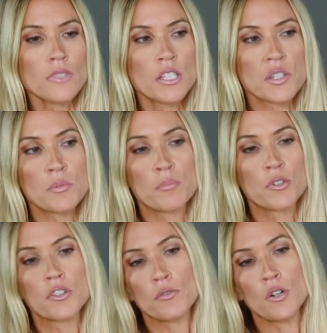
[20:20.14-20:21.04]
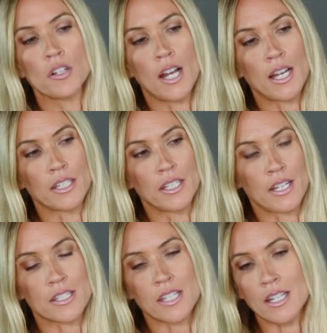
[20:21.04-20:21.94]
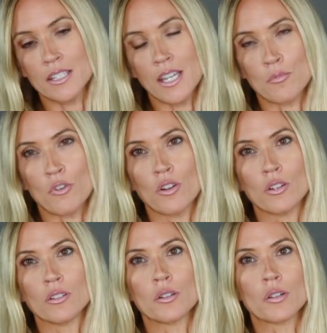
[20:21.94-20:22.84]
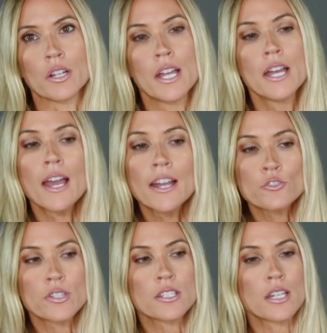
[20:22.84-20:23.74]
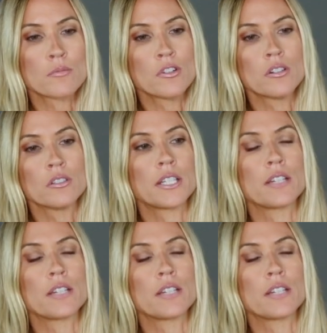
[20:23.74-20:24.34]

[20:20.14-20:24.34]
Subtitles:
this would be beautiful on a side table or entry table,